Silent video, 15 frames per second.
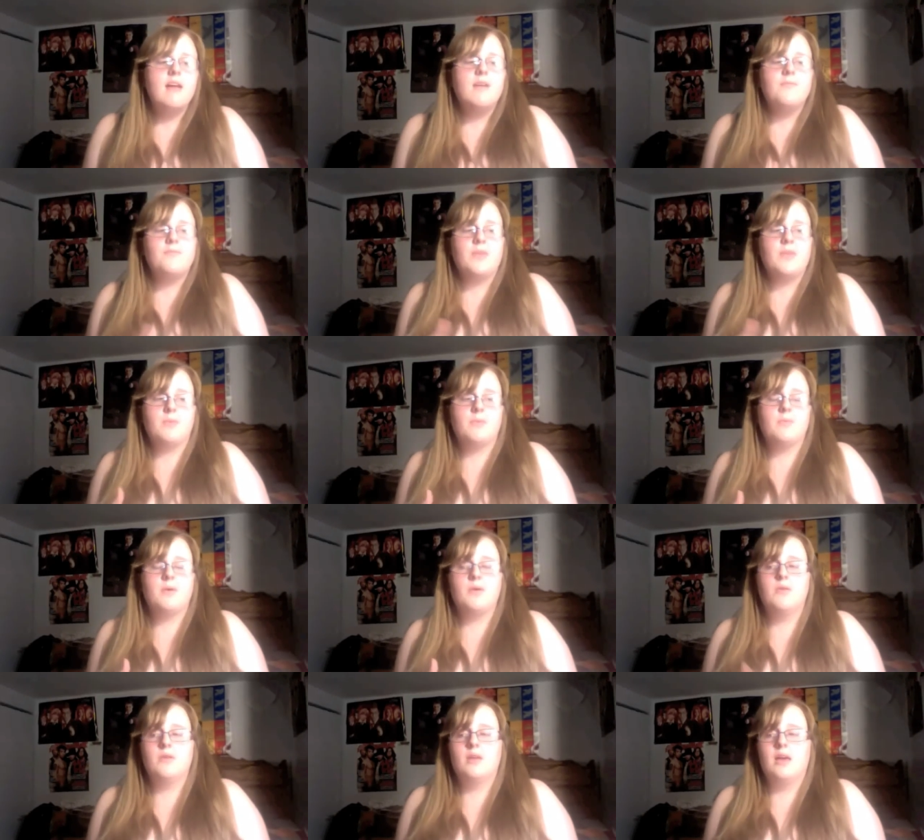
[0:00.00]
they
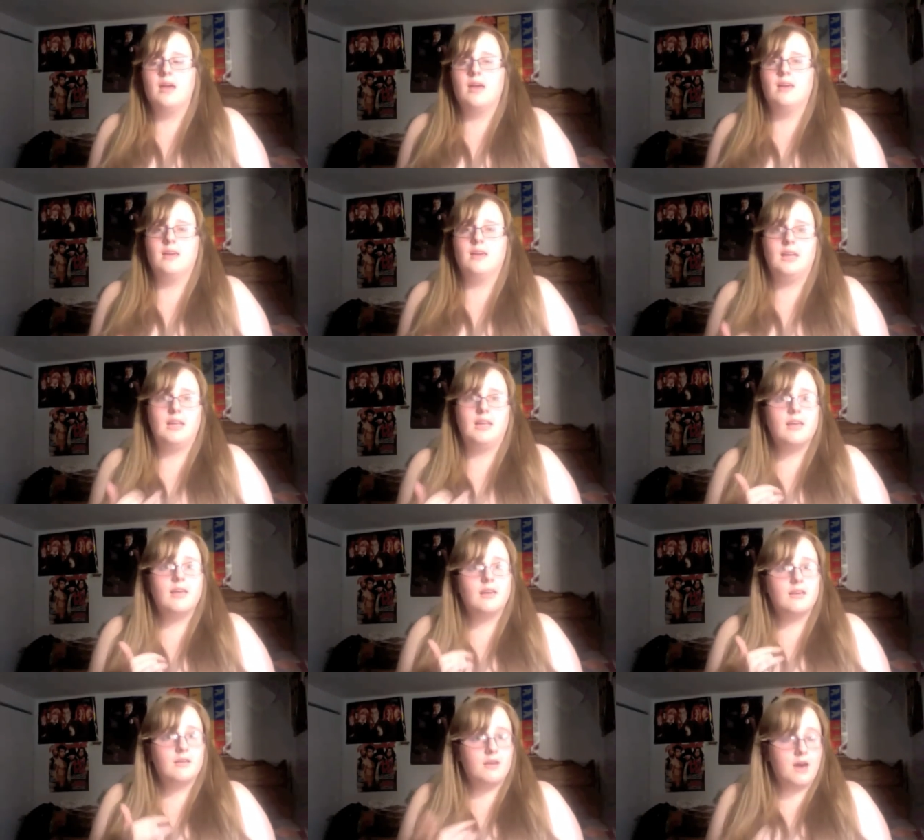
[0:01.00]
promote
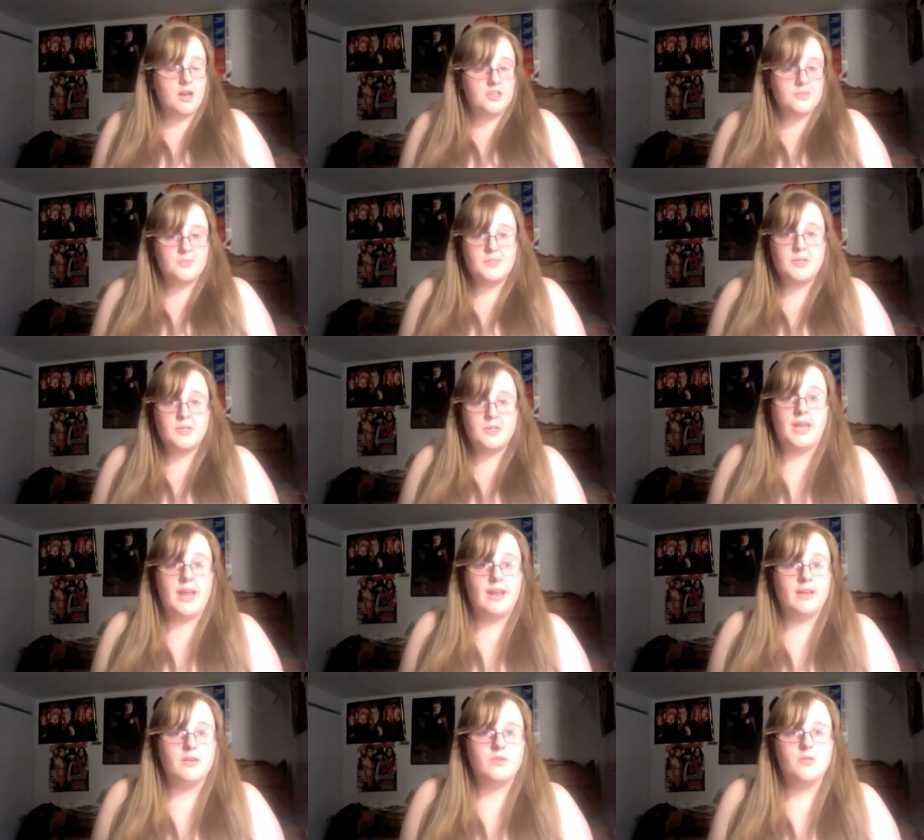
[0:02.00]
eating 100%
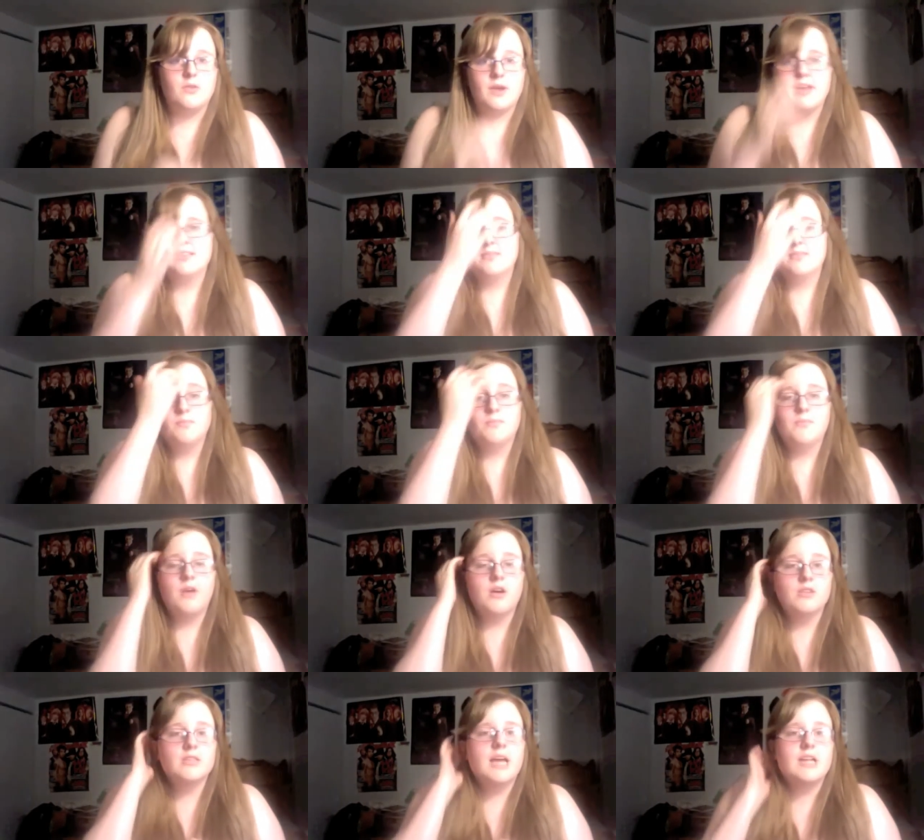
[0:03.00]
organic or as
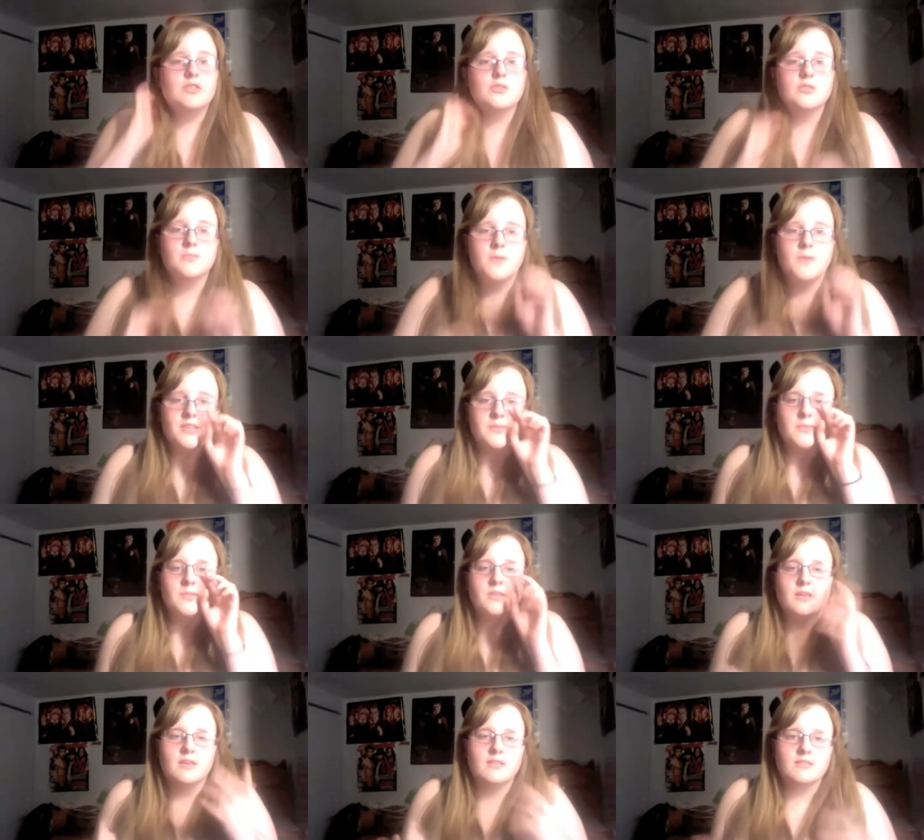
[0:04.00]
all natural as possible,
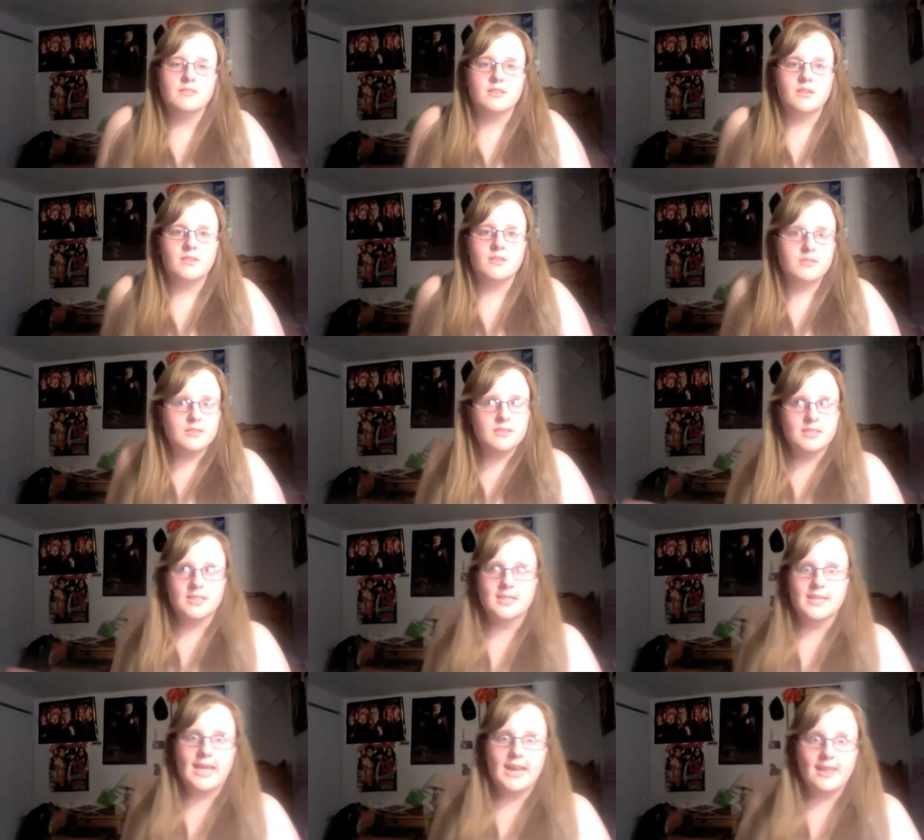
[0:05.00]
because
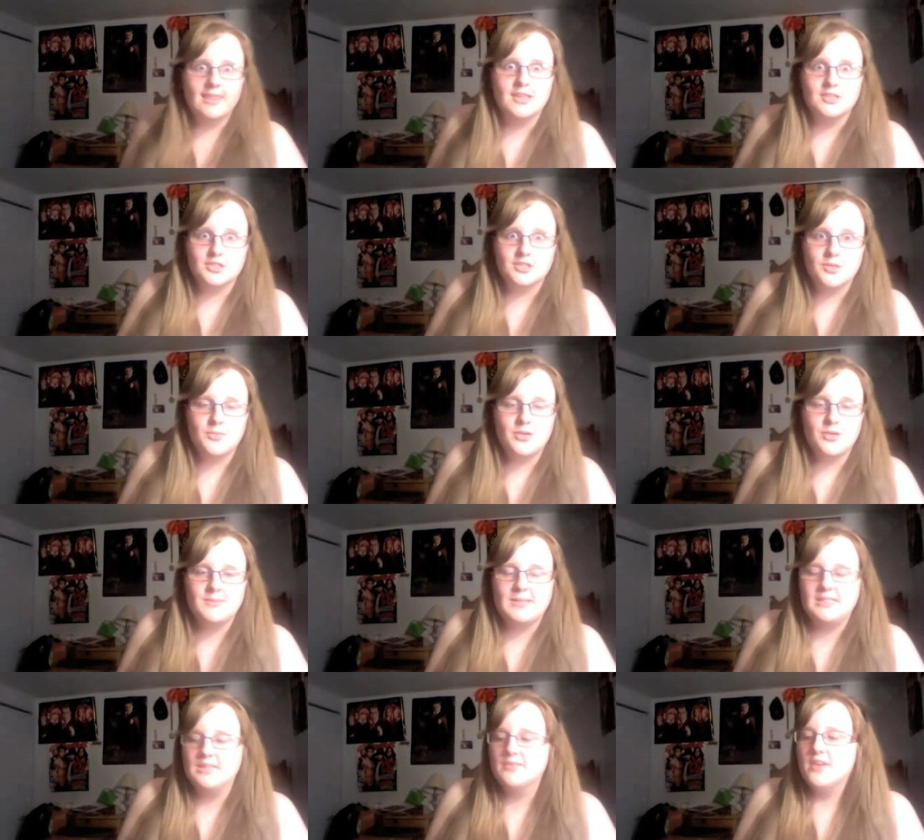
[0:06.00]
organic things are super
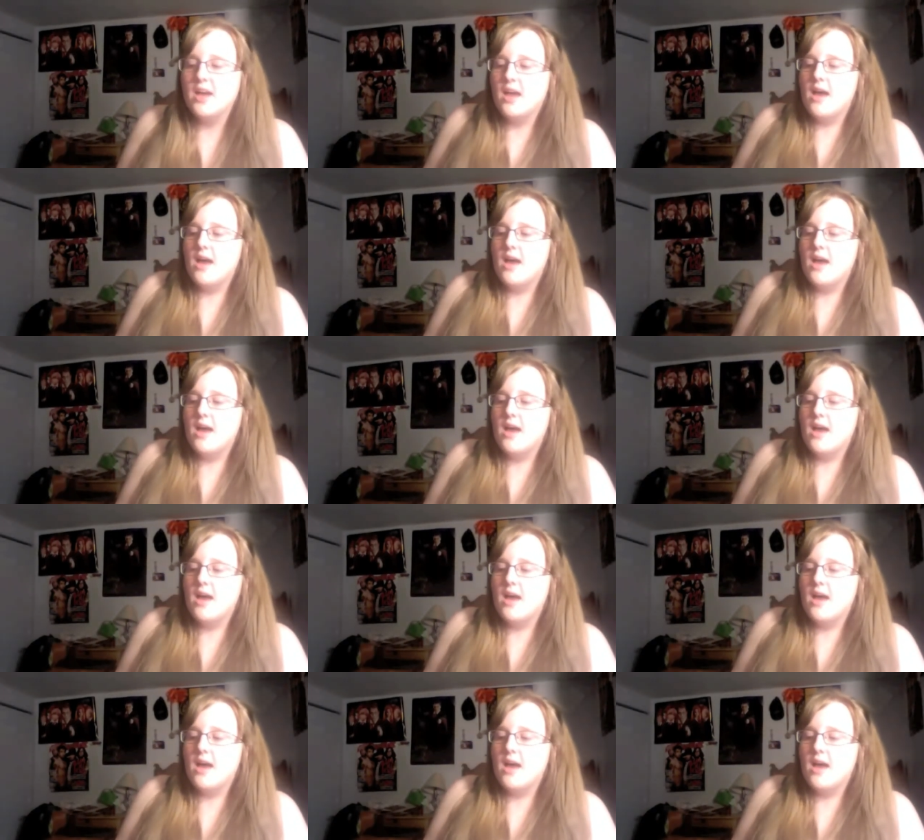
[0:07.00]
expensive.